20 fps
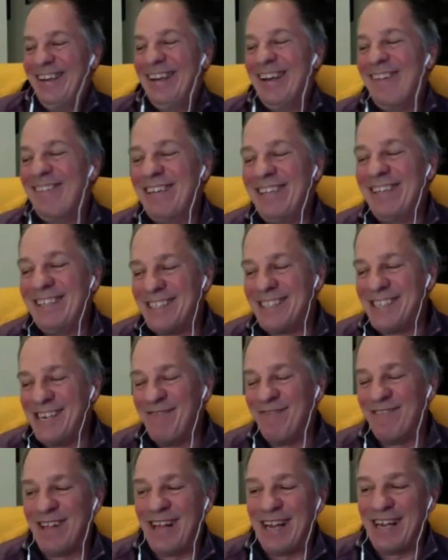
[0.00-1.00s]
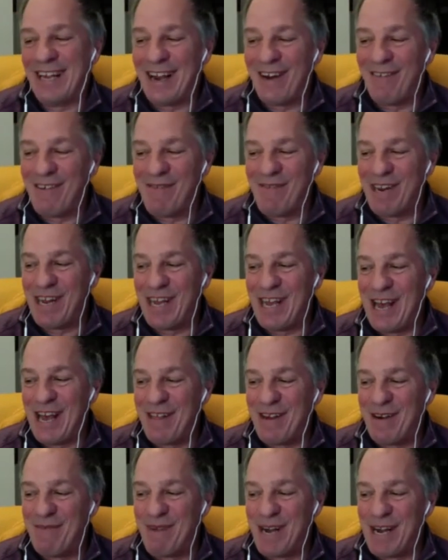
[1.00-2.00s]
But it seems like everybody had
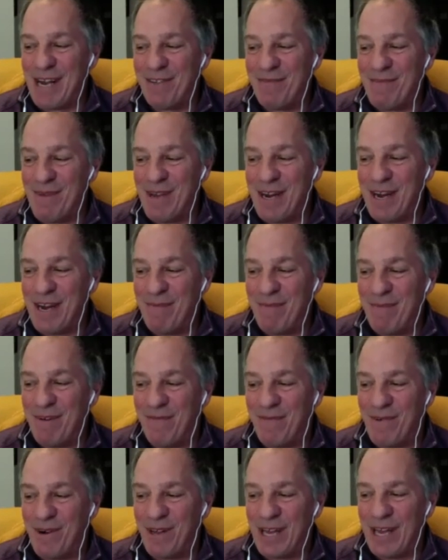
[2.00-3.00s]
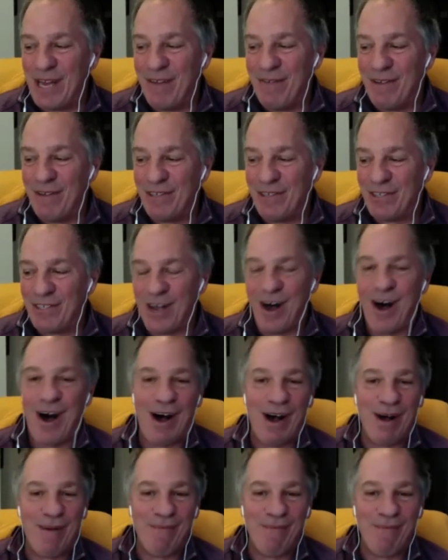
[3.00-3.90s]
their minds made up before they even saw them